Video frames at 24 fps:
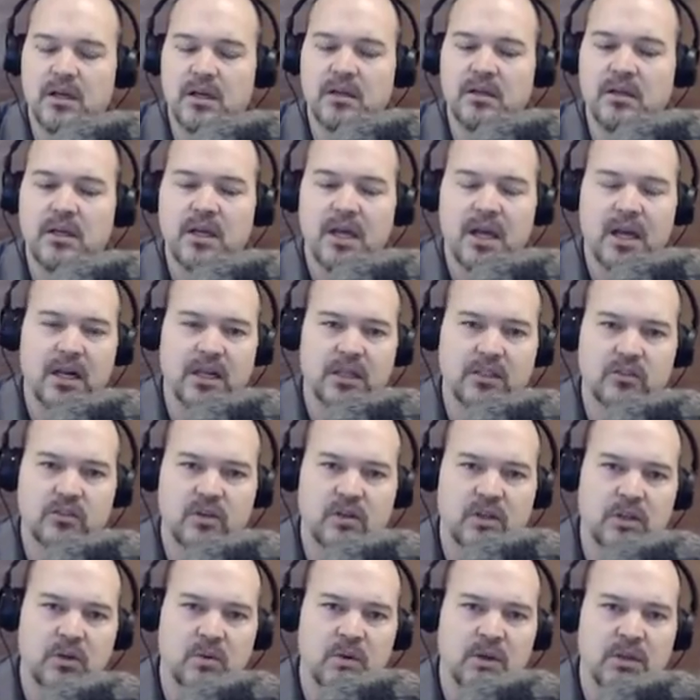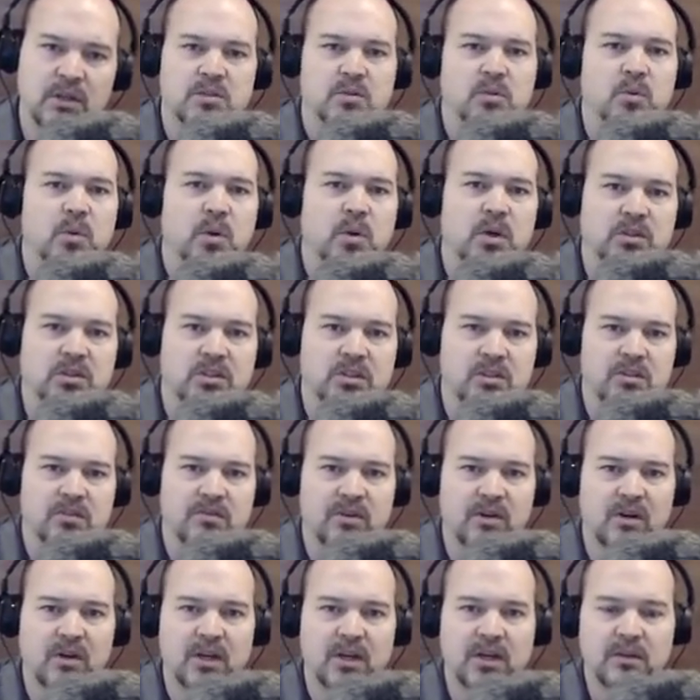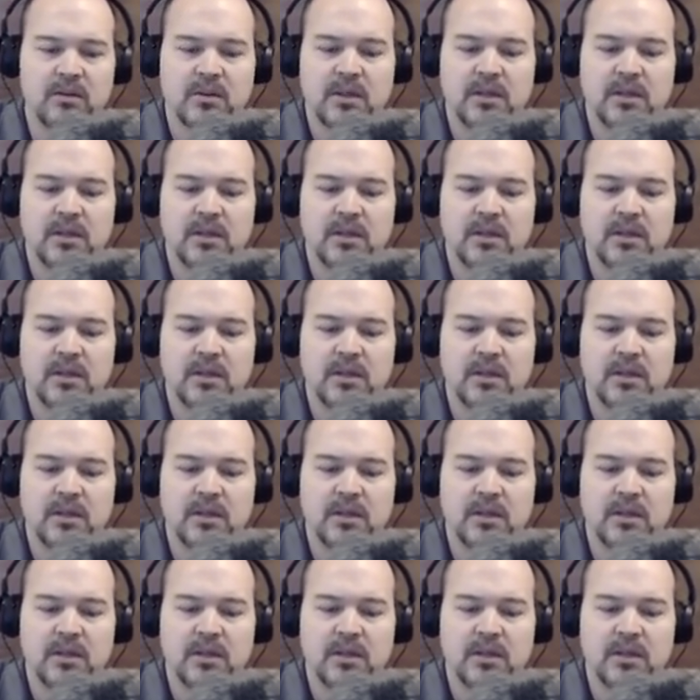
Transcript: Electronic ones will work just fine.